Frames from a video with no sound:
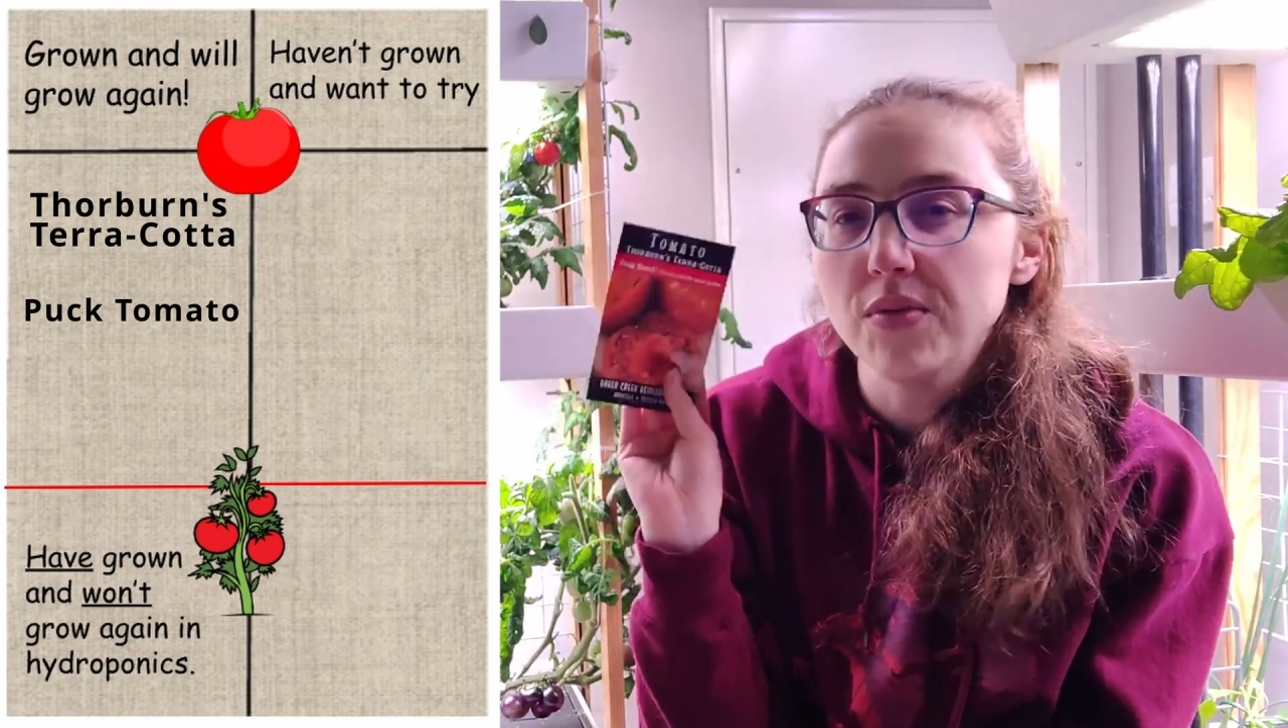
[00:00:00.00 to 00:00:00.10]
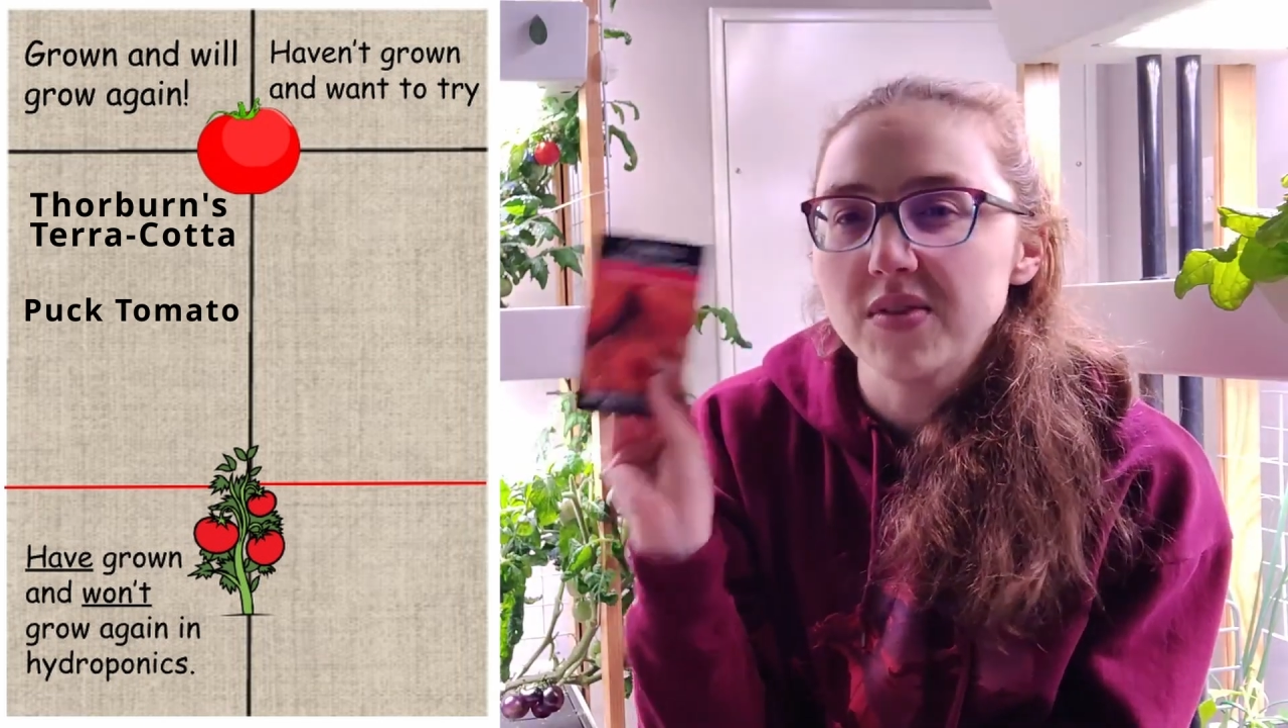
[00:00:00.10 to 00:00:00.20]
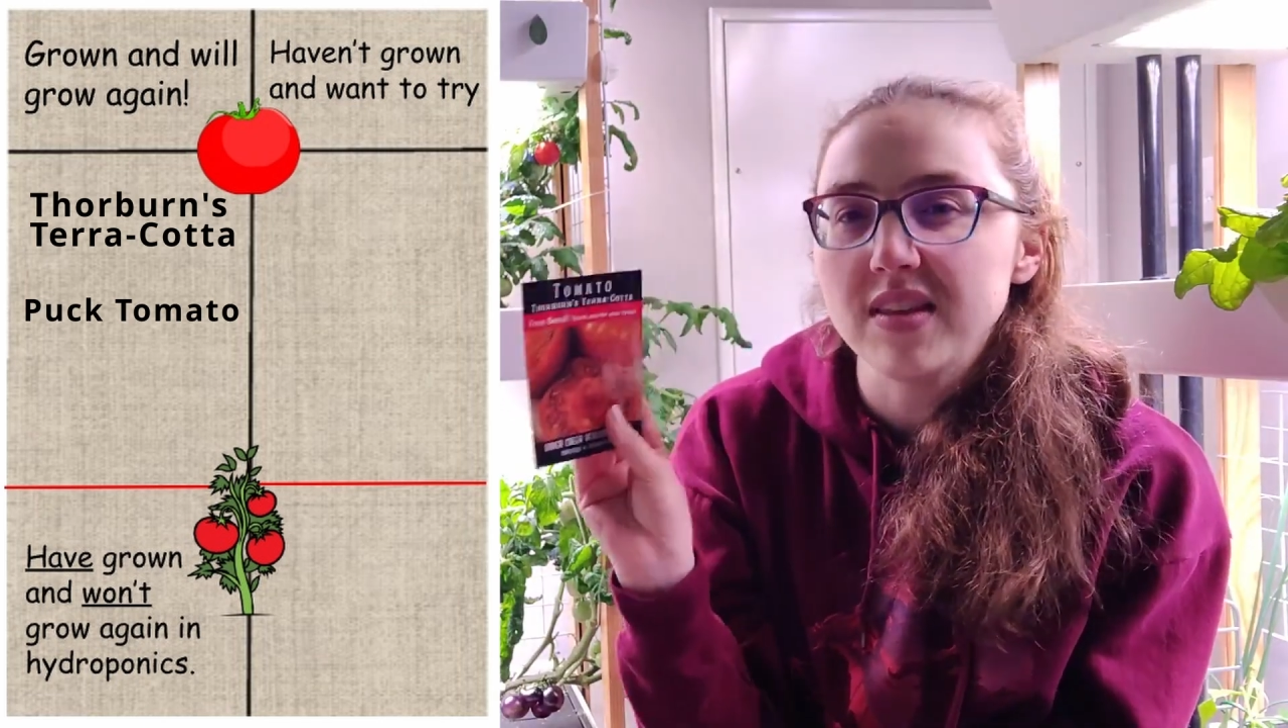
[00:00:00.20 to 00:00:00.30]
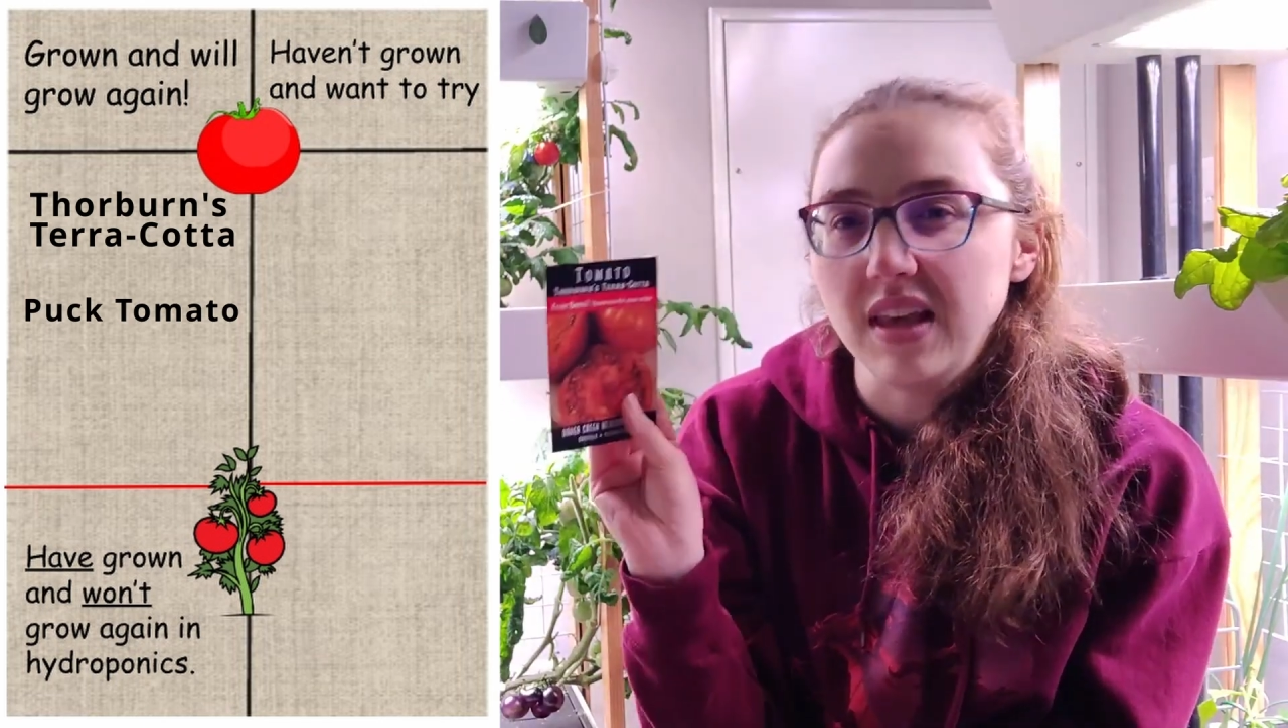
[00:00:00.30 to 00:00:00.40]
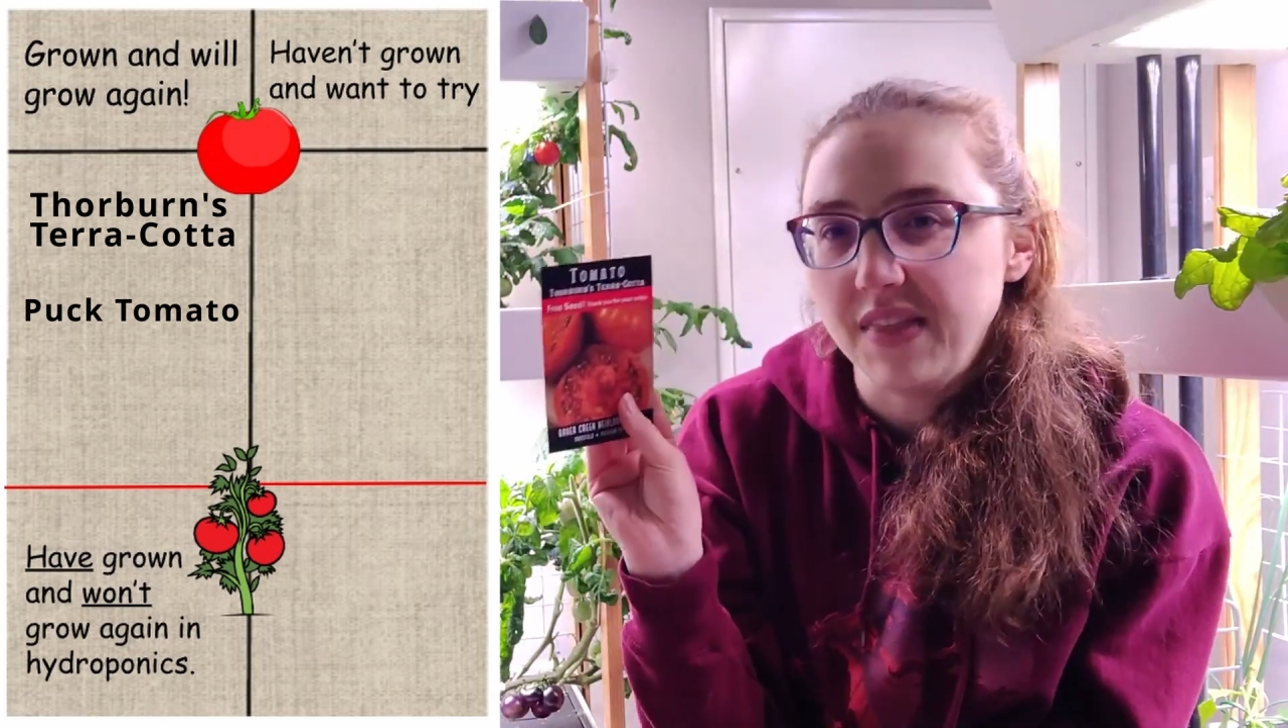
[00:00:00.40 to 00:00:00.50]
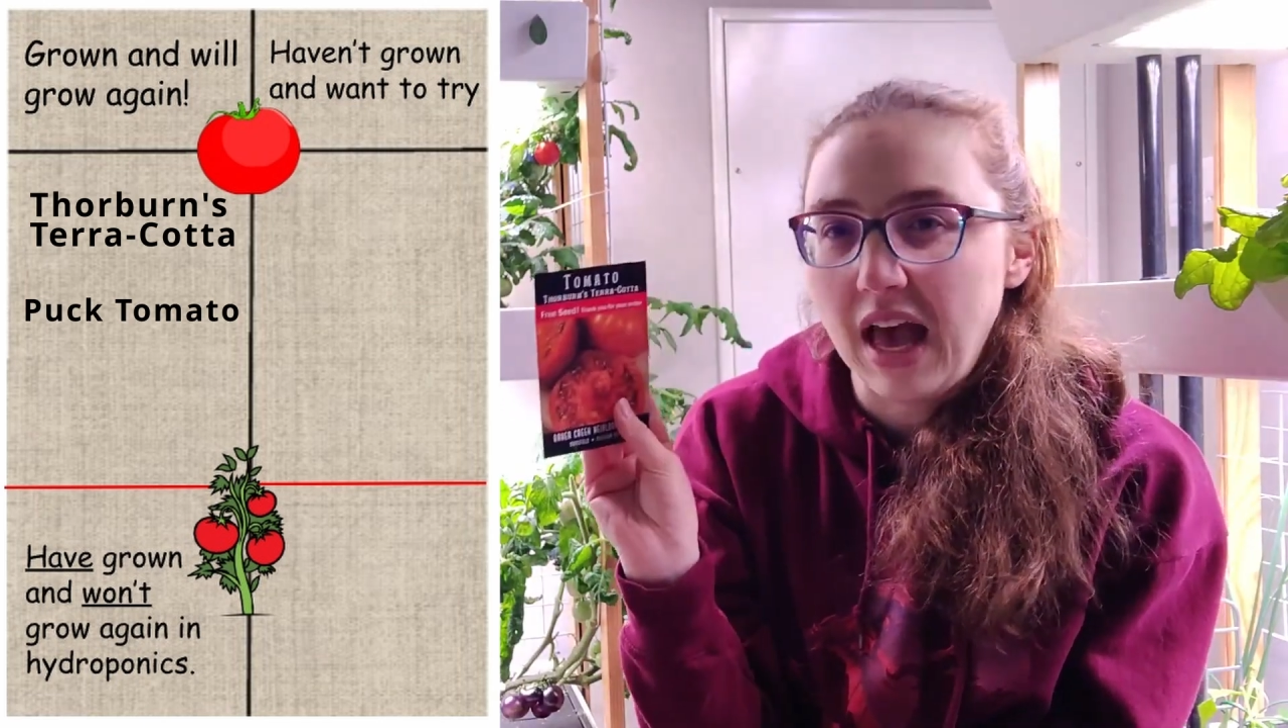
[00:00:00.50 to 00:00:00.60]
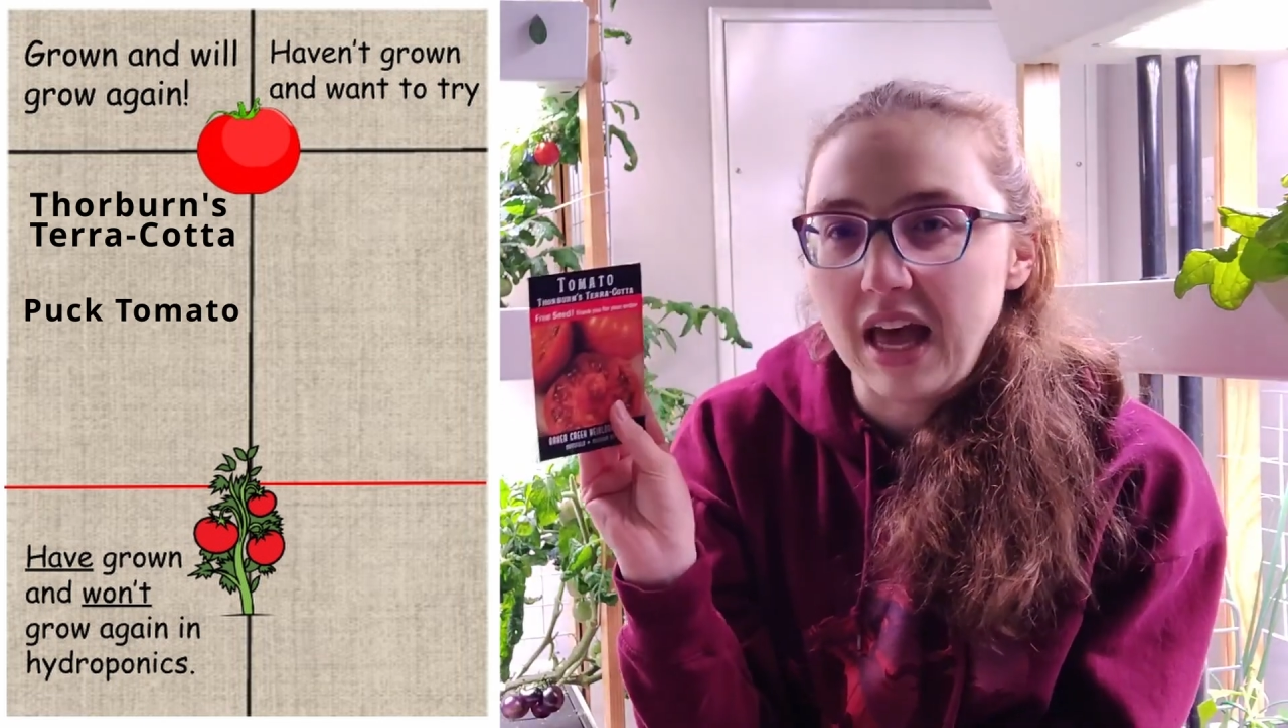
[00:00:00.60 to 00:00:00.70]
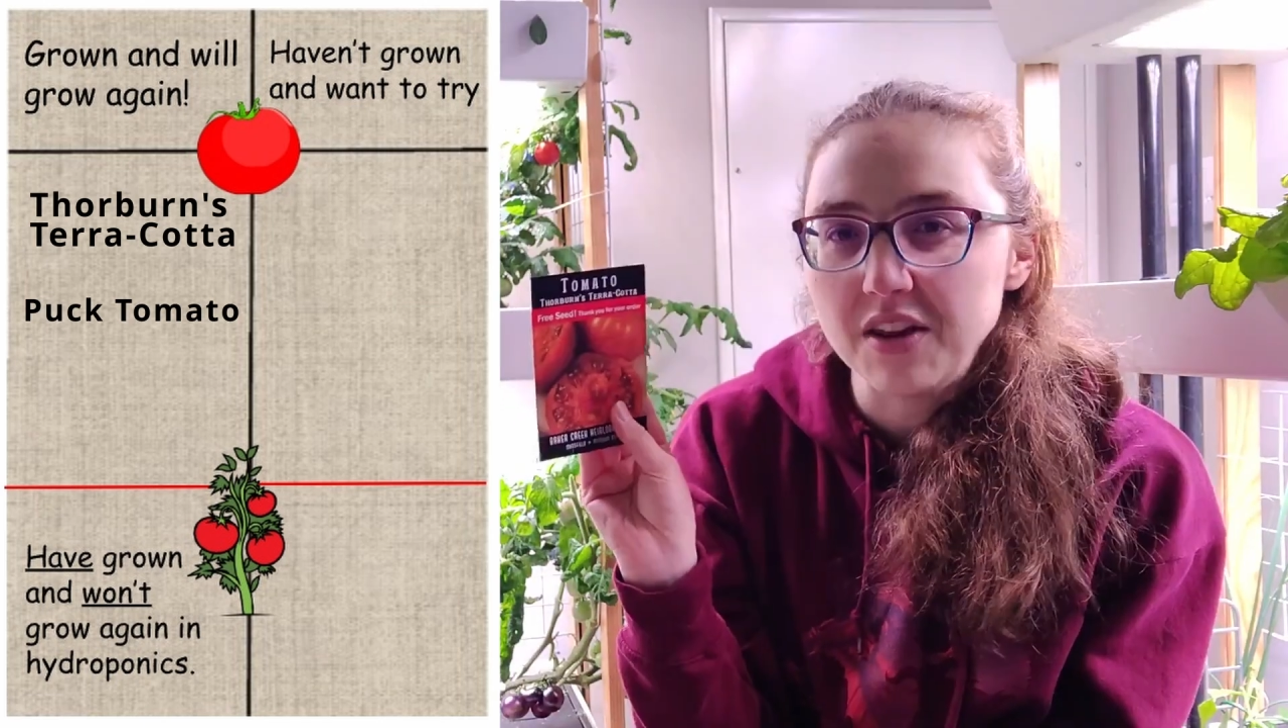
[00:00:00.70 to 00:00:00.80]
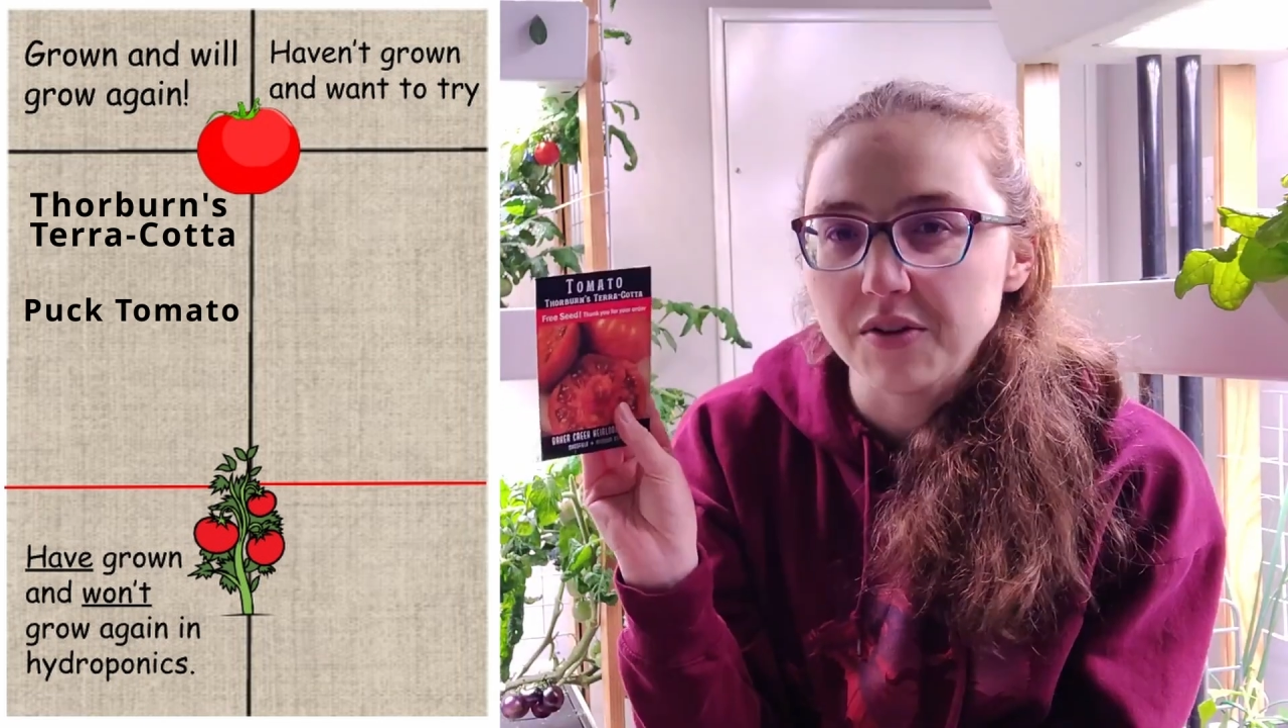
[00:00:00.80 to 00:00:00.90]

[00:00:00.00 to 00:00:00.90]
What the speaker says: see that